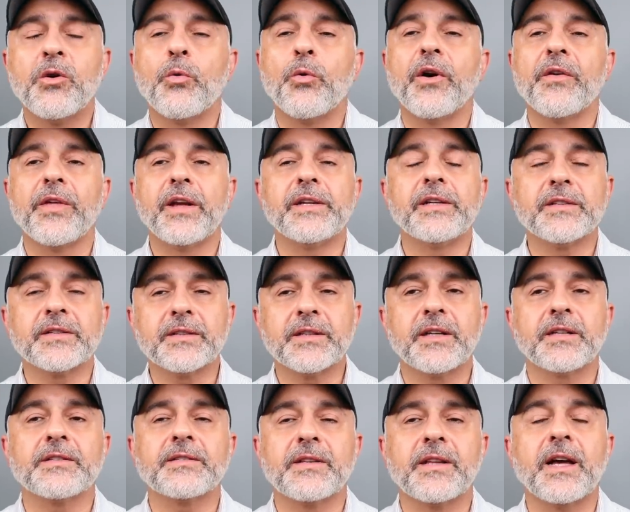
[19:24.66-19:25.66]
where they
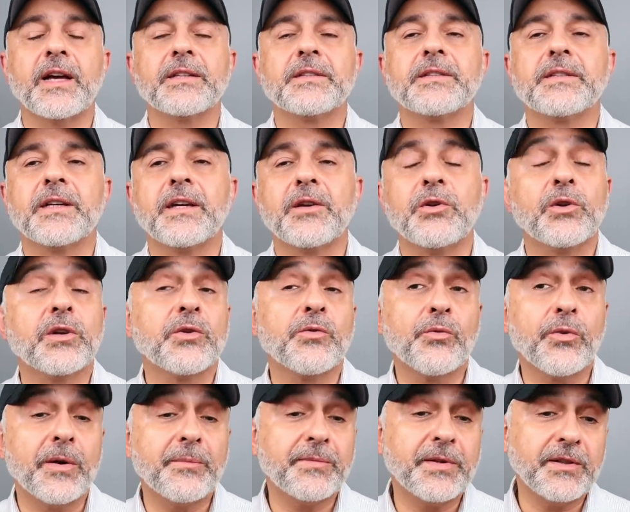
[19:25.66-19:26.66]
discuss that uh, you can
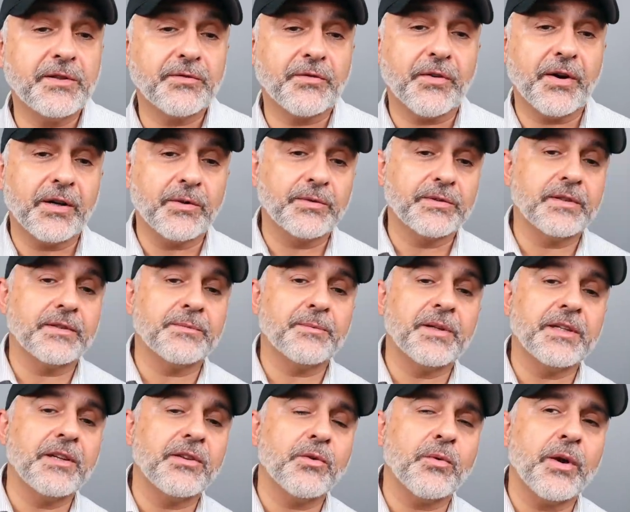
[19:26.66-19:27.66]
rub these fragrances.
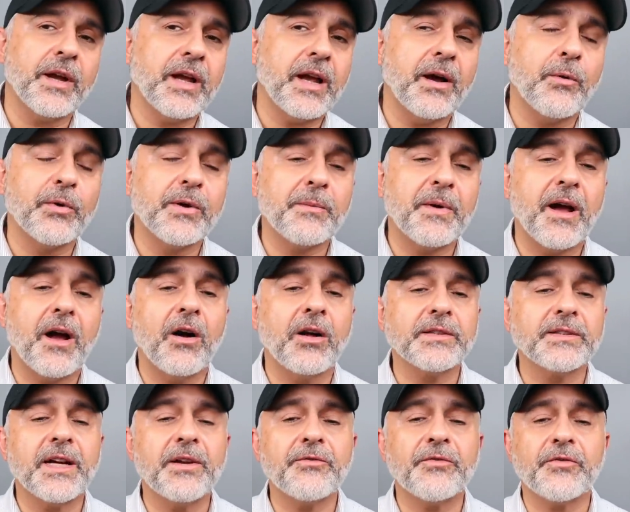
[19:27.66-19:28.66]
But either way, one of my
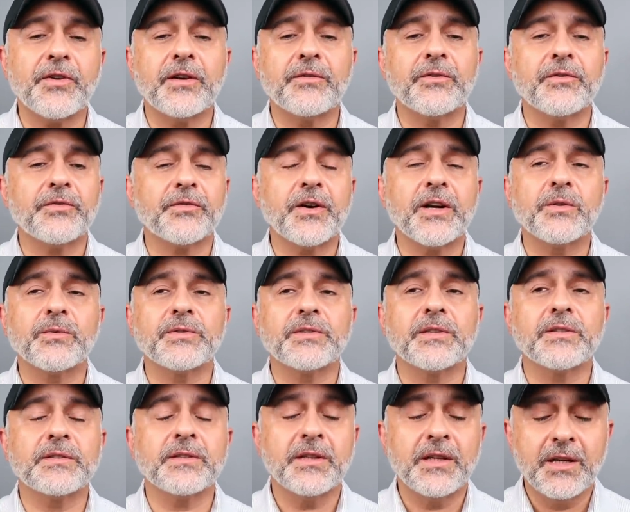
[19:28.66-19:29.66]
all-time favorite
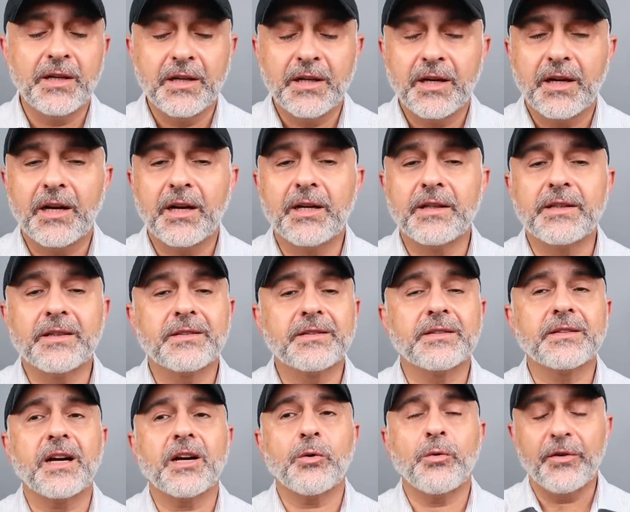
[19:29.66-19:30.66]
fragrances, uh, this
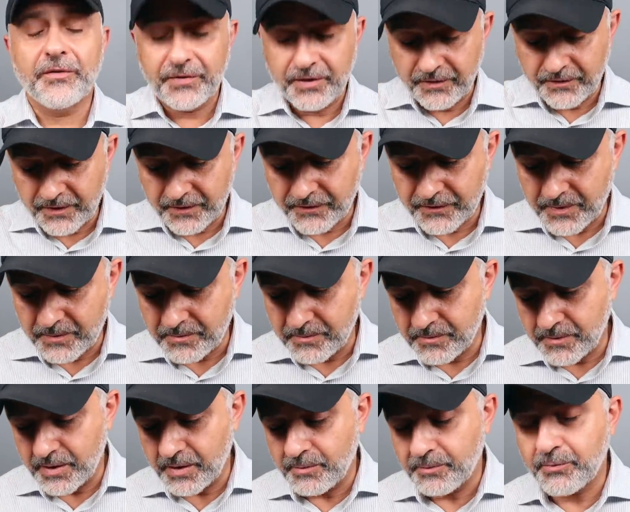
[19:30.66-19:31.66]
is Acqua Viva
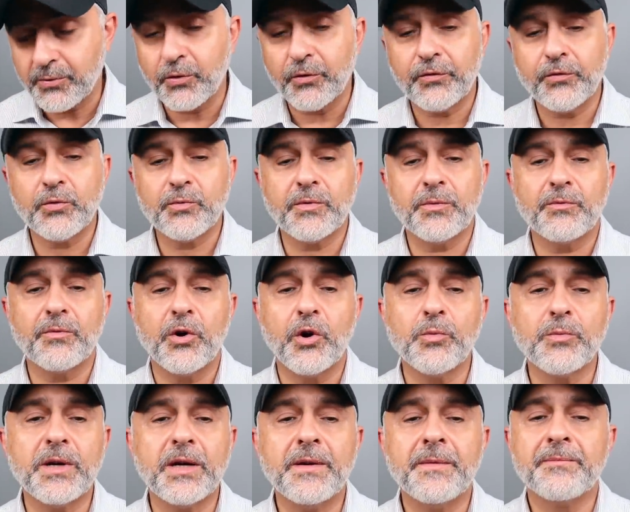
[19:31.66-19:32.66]
from uh, Profumum
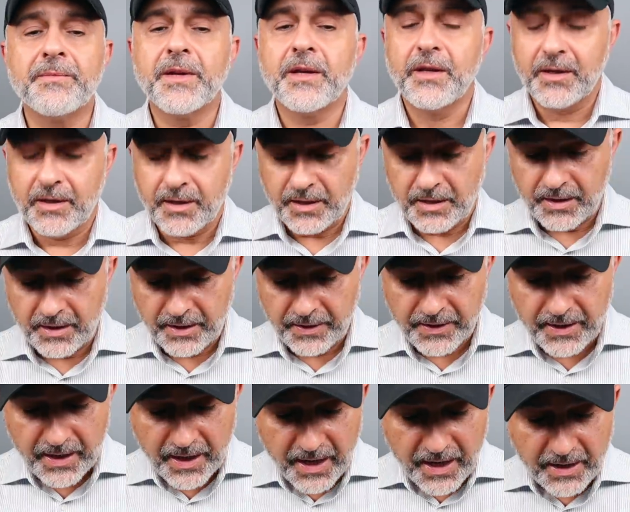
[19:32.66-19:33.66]
Roma. Uh,
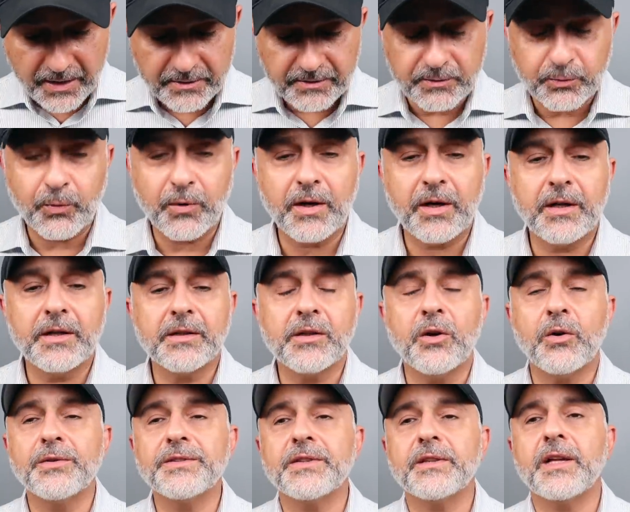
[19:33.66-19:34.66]
the next one,
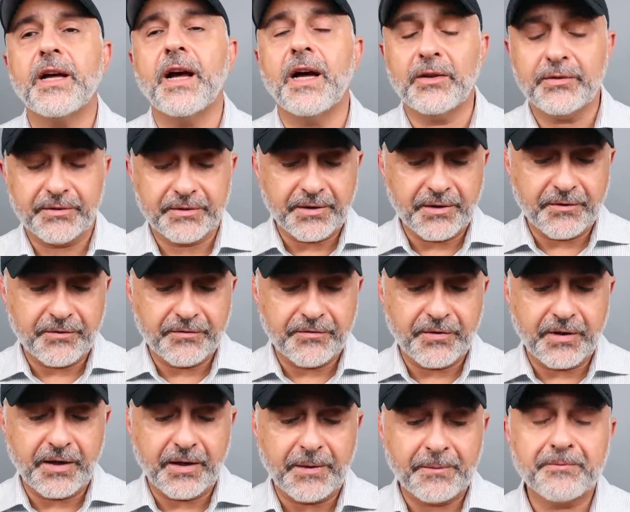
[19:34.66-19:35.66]
going to the house
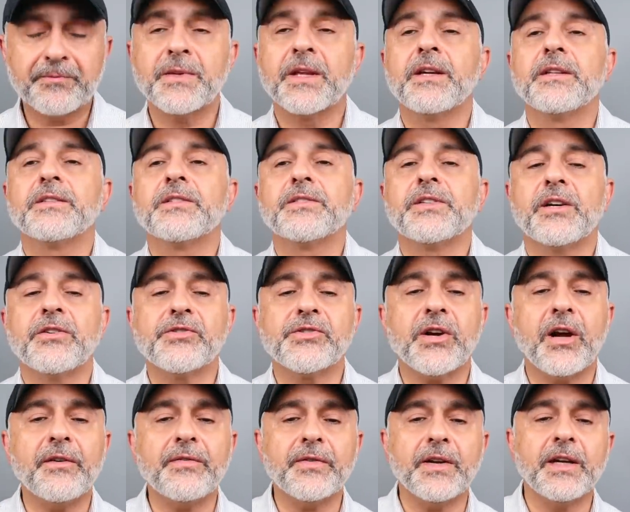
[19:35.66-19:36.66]
of um,
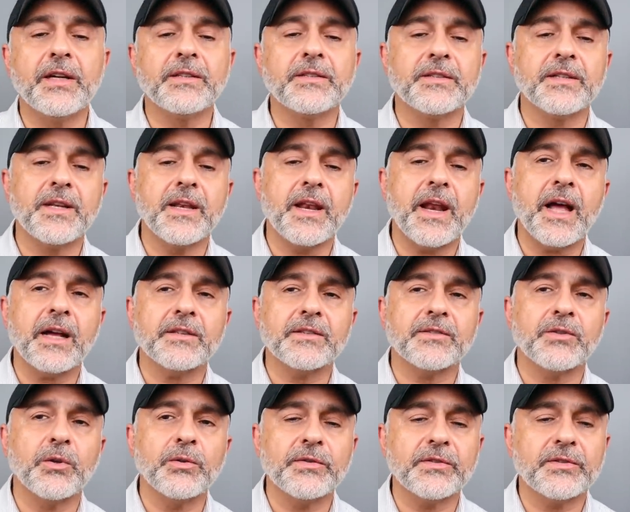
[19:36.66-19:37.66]
Xerjoff, it's
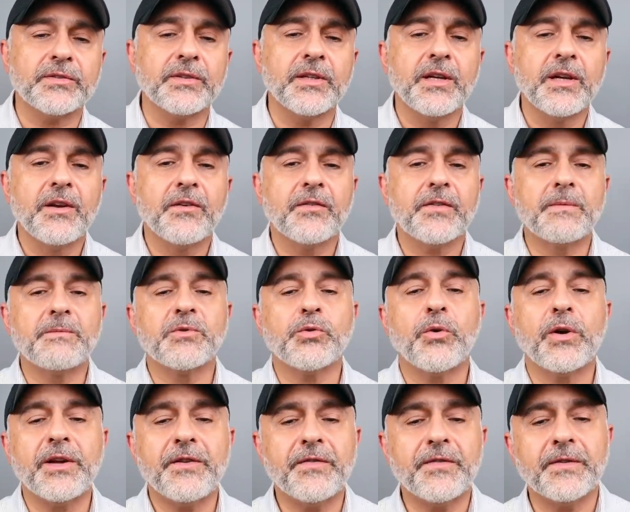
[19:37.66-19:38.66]
Naxos from
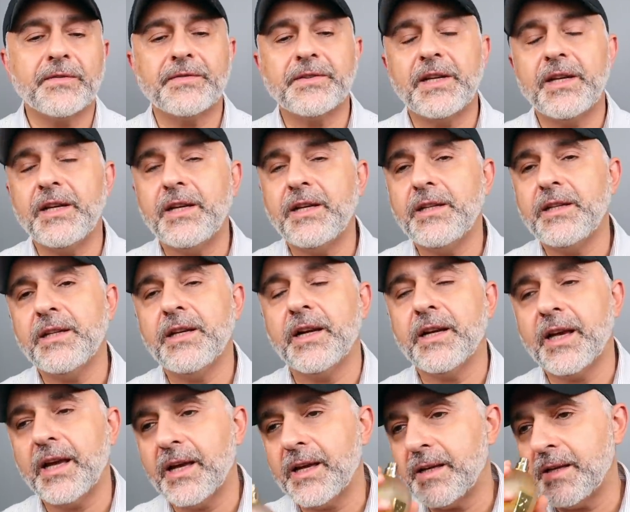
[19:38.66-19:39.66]
2015.
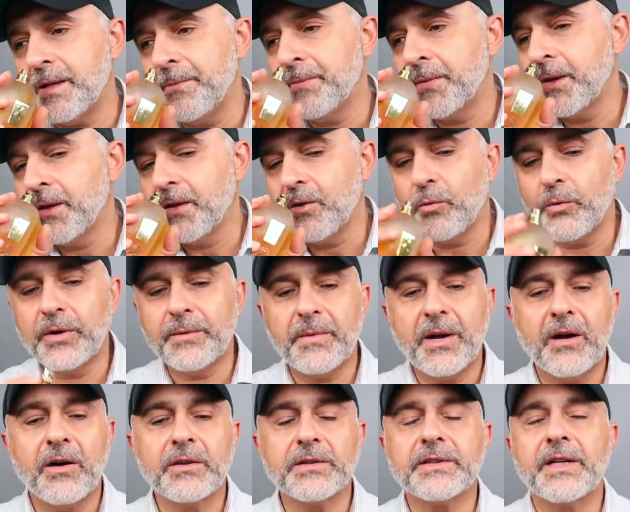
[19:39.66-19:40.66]
Again, one of
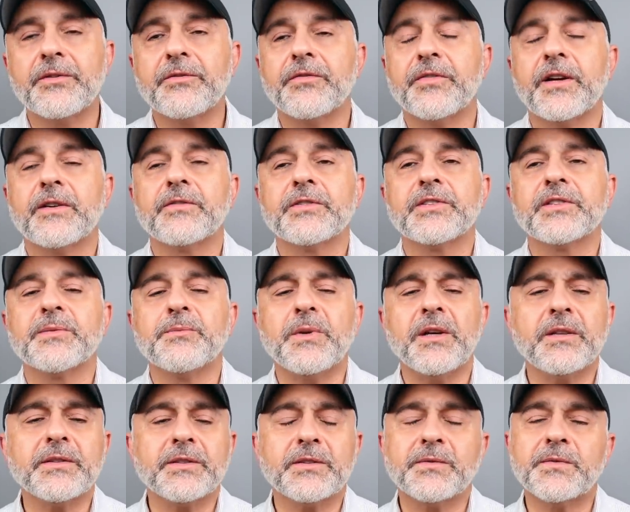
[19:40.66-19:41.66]
my all-time favorite
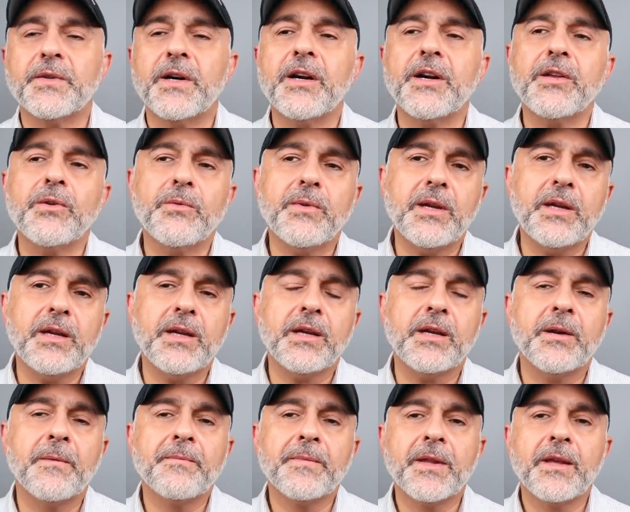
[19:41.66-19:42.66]
smells. It's very
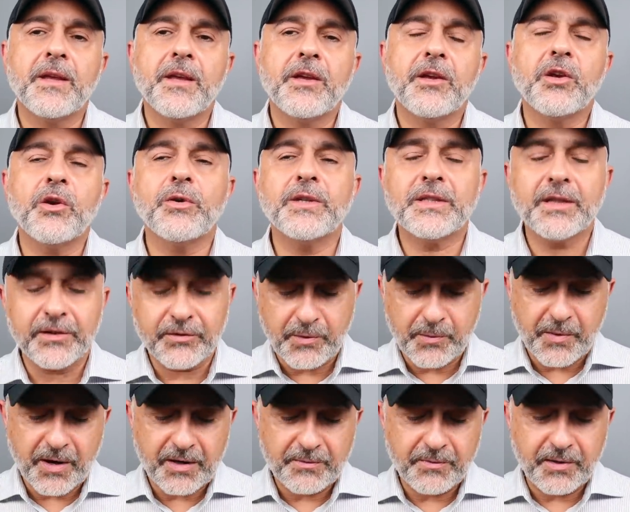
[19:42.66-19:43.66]
unique. You know, it does
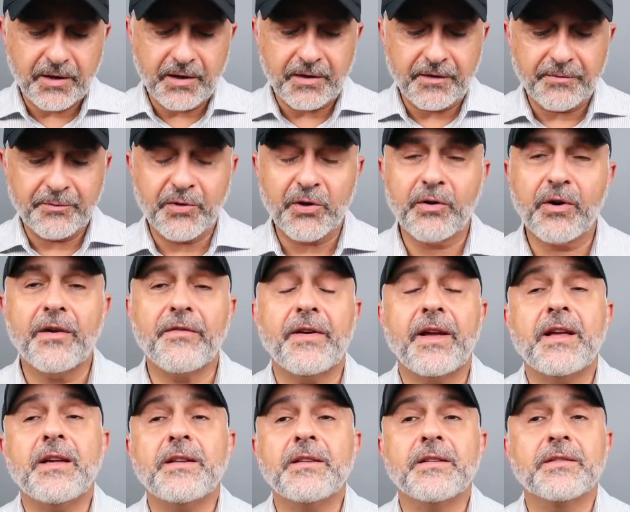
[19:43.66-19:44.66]
remind me of Pure
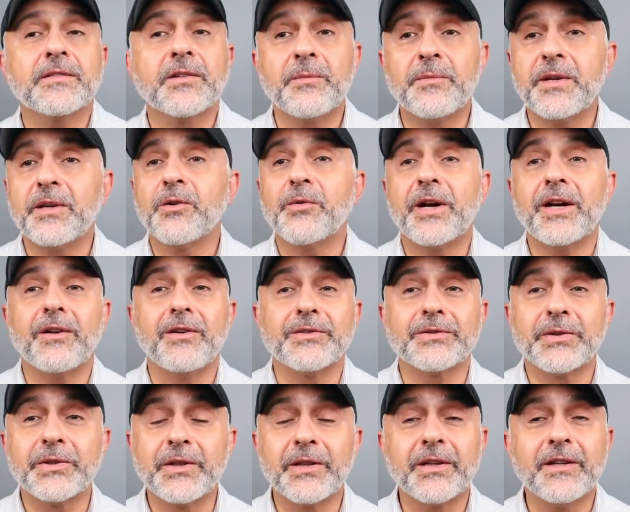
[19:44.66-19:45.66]
Havane. This could be a great
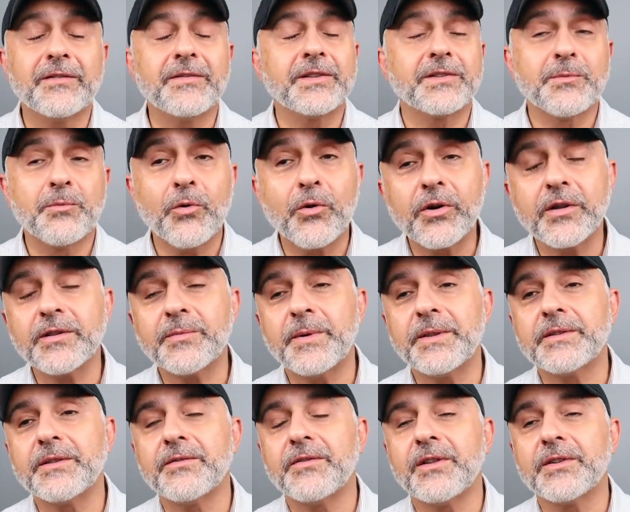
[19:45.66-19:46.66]
alternative. It's more
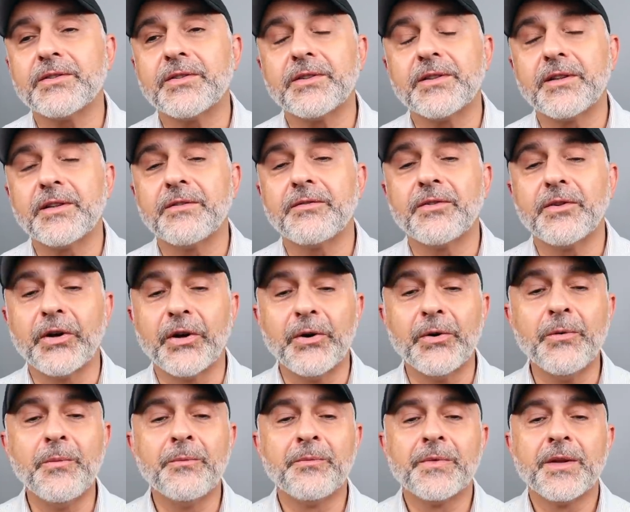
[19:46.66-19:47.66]
expensive alternative
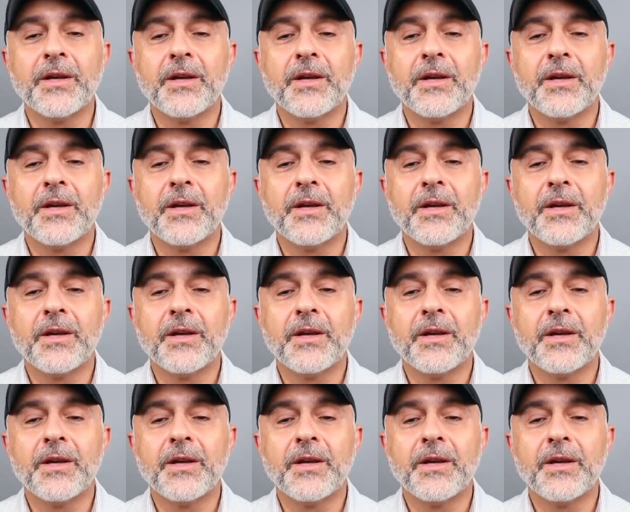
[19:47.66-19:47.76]
though.